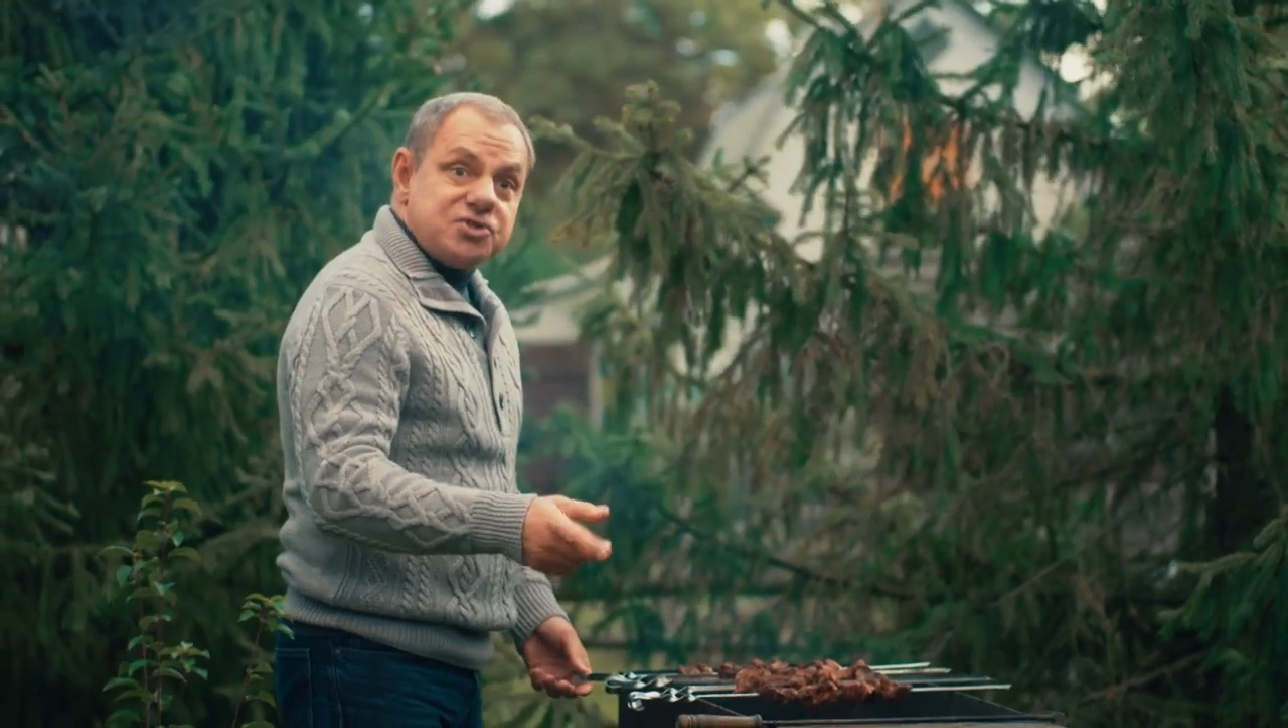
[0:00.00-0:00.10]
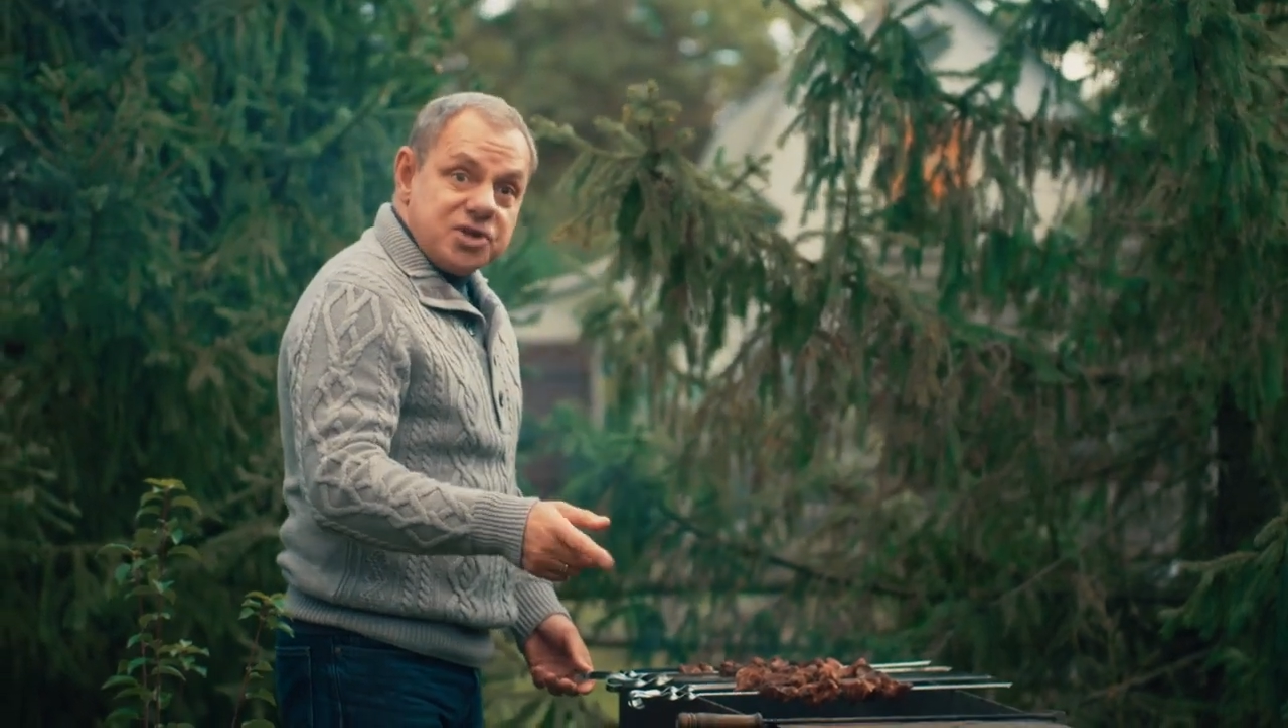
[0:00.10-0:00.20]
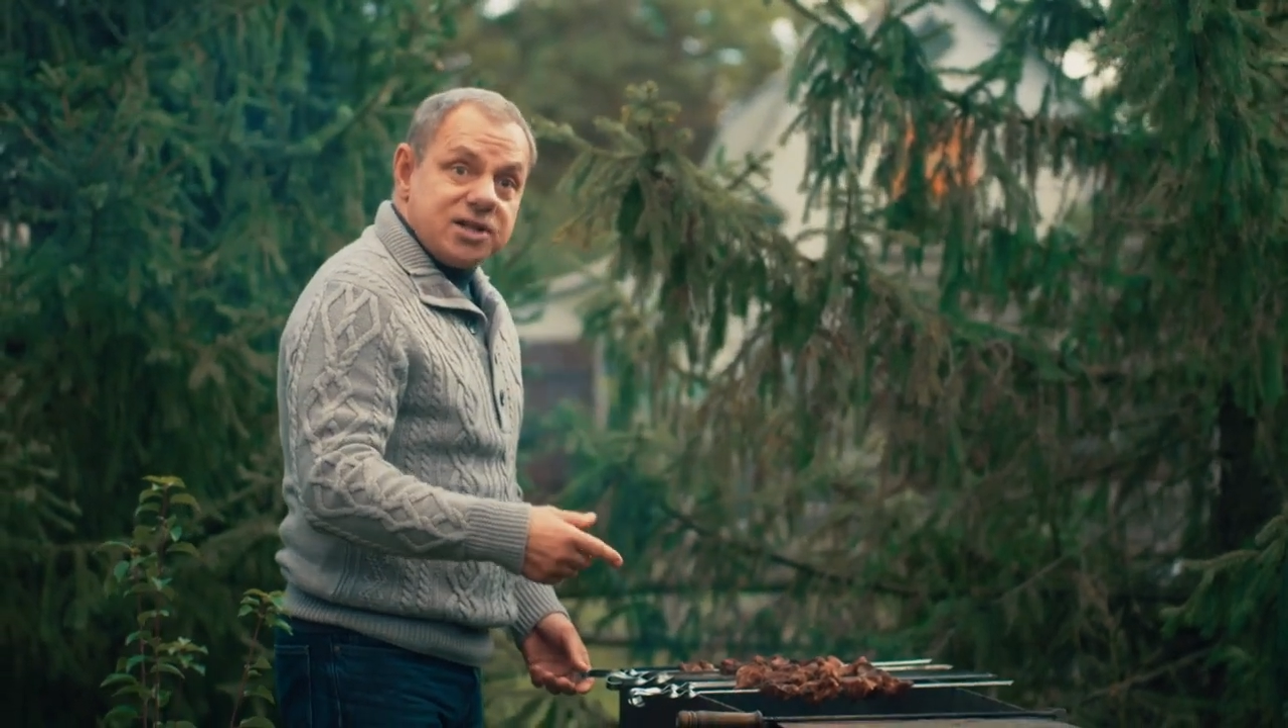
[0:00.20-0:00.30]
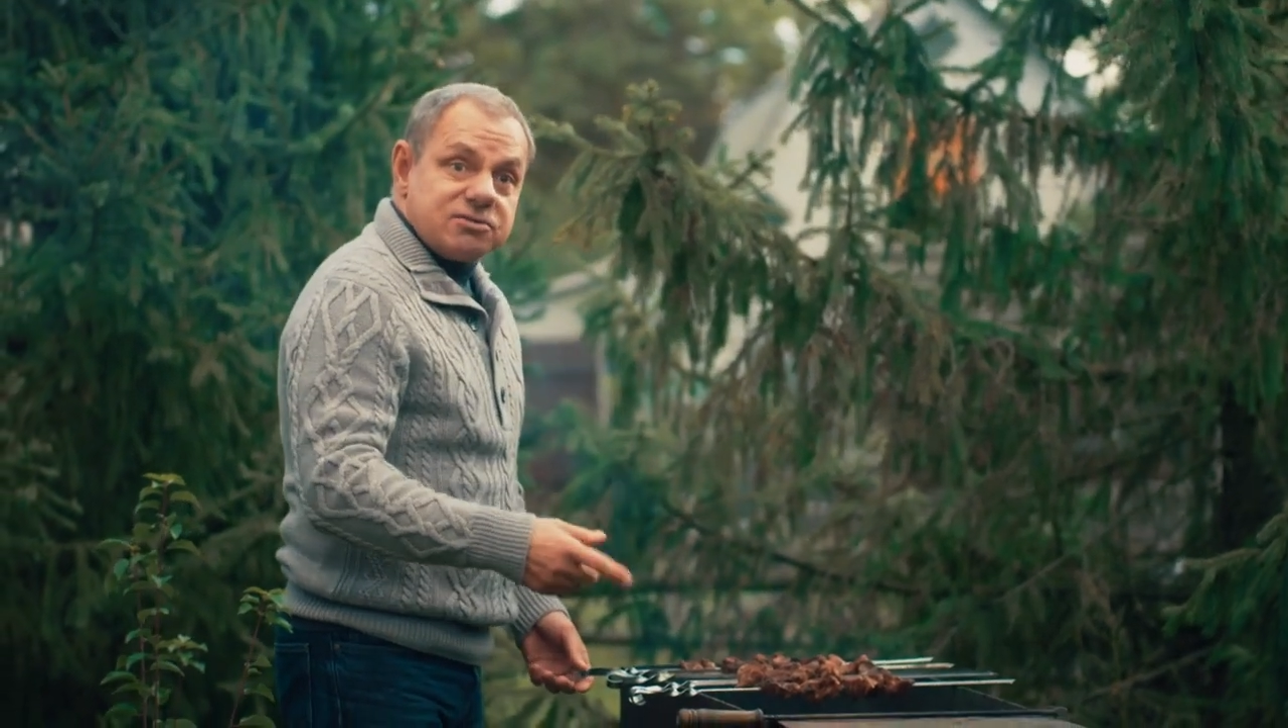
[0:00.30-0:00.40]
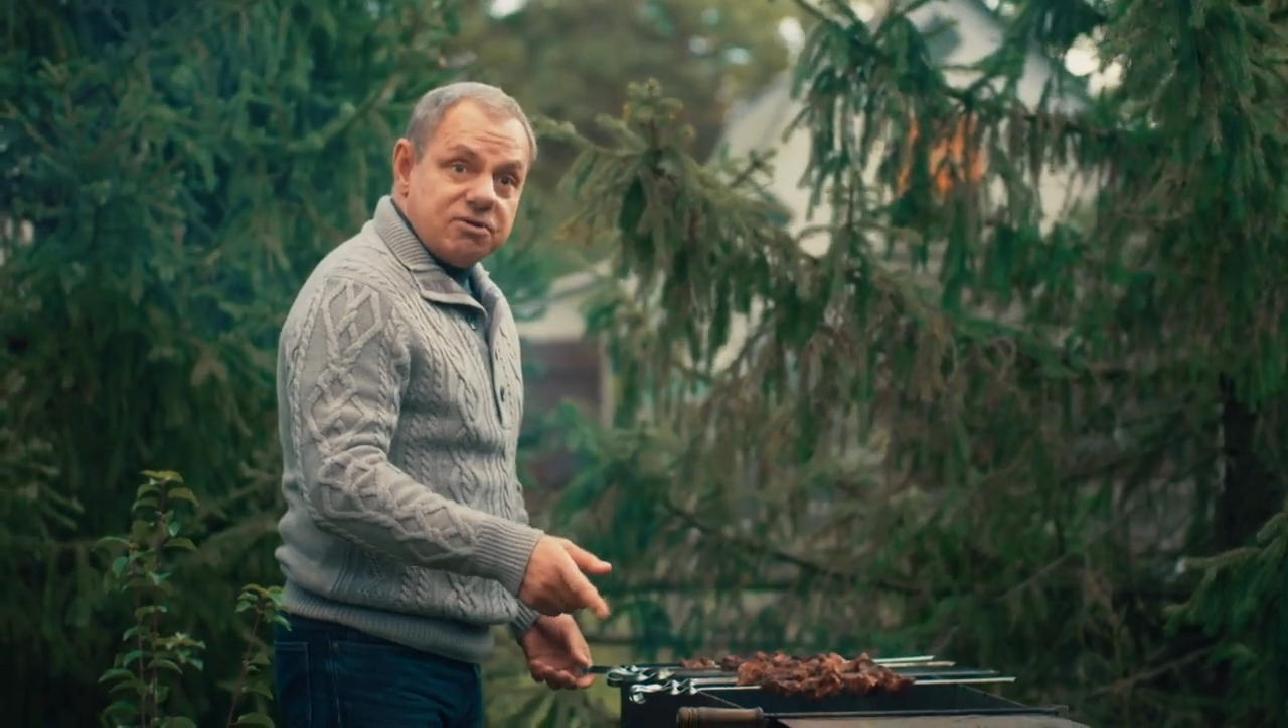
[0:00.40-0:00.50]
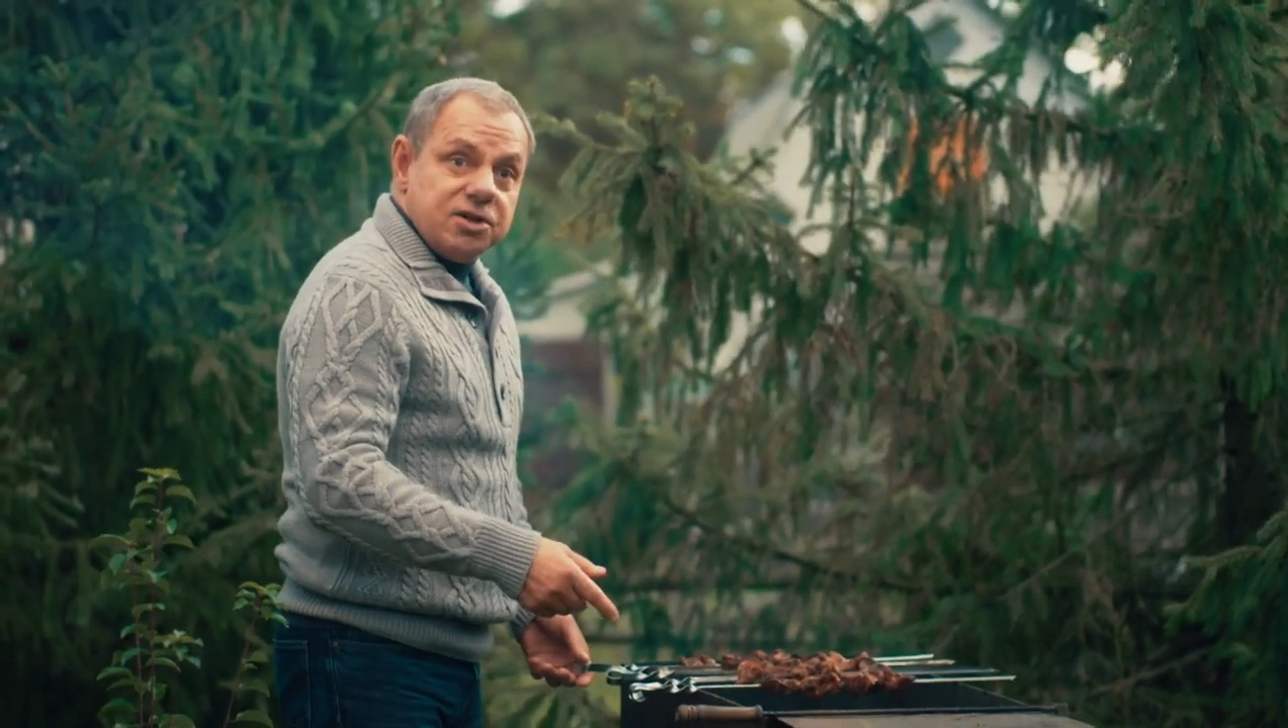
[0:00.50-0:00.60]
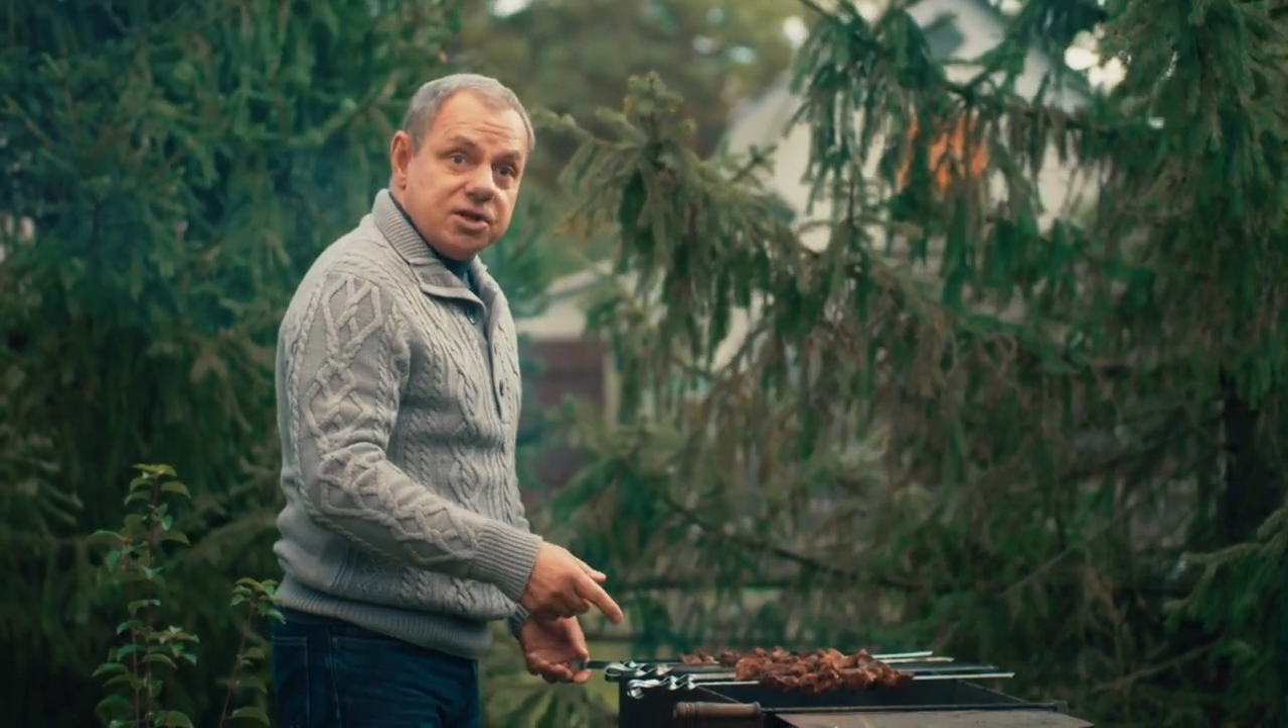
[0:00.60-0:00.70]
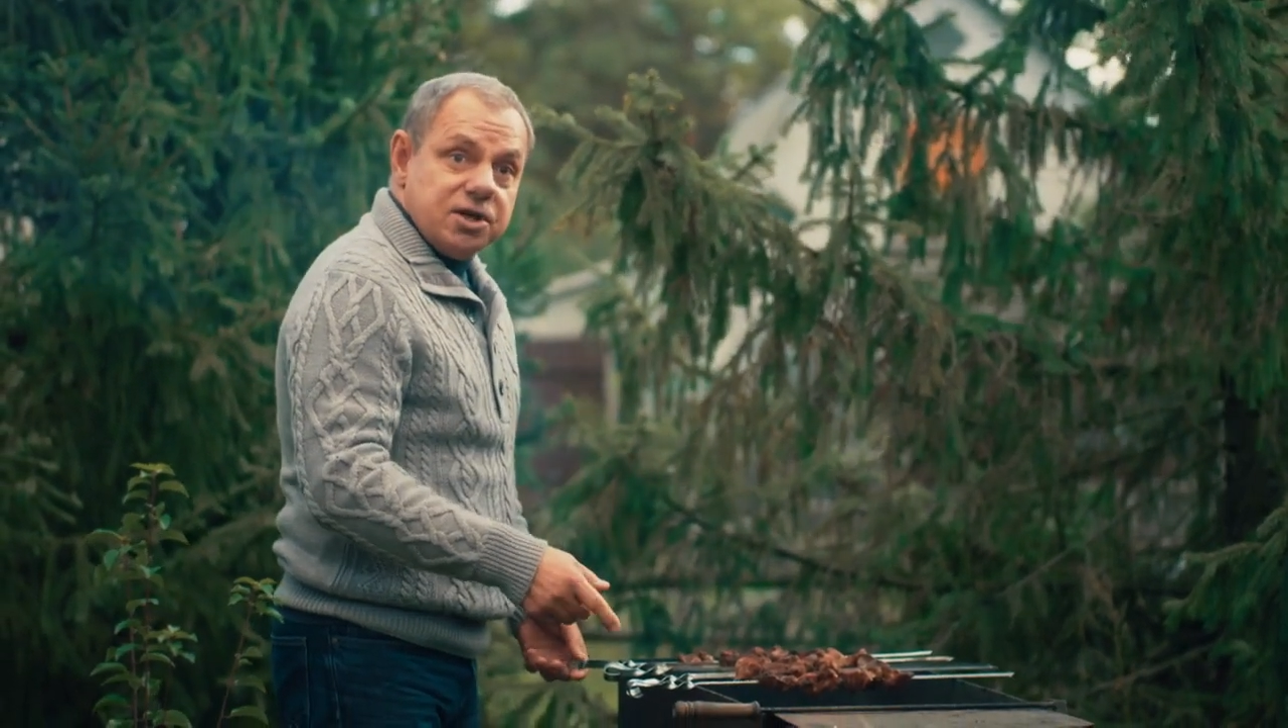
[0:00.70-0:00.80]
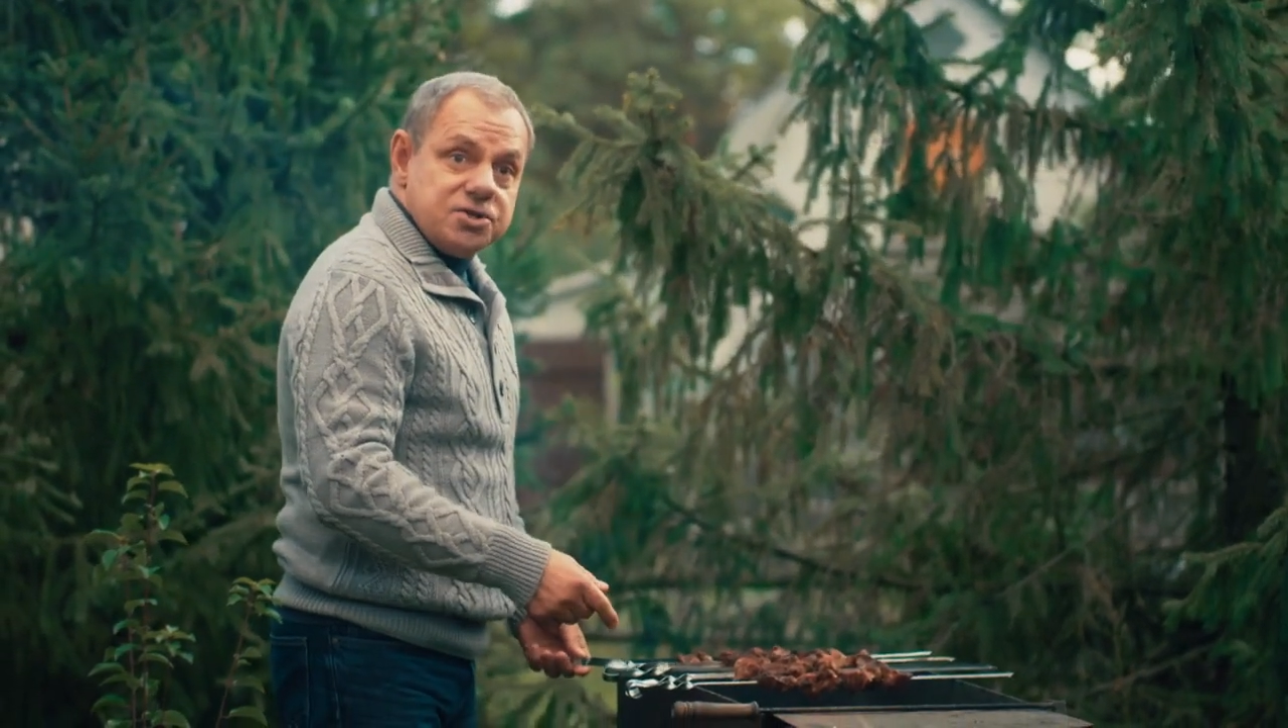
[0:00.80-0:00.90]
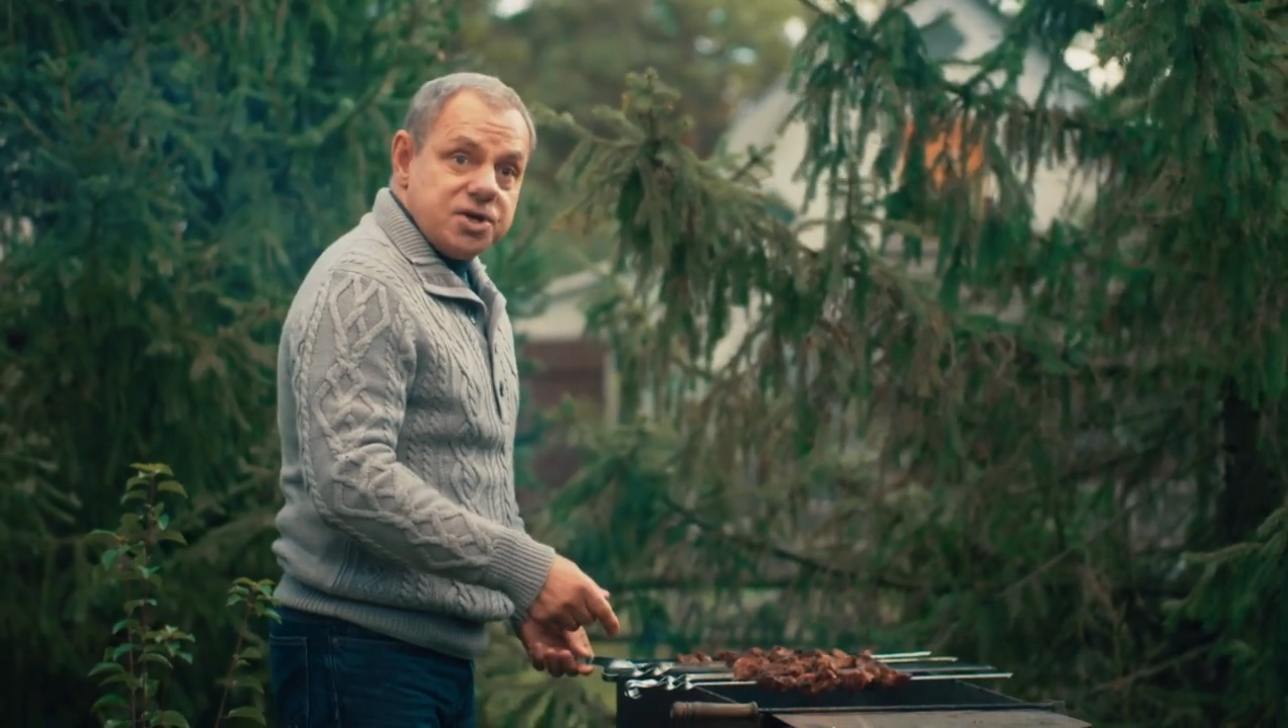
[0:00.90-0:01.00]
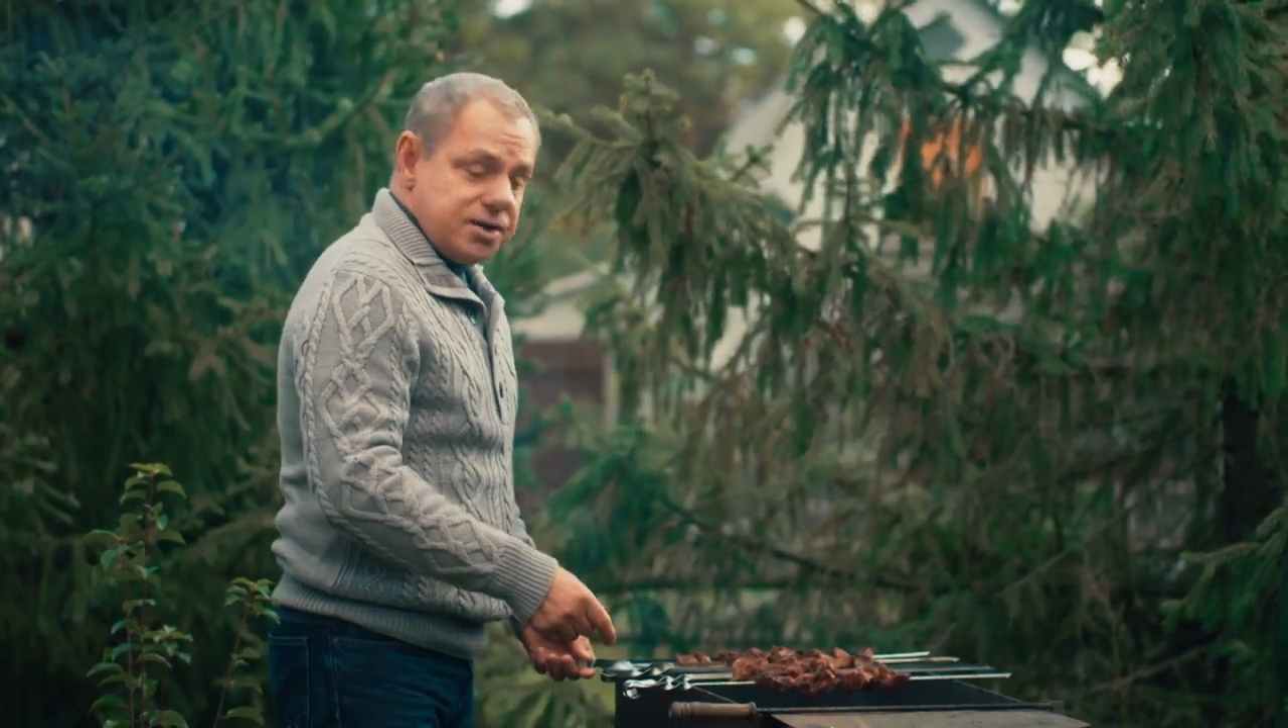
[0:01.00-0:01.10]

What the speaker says: seniors.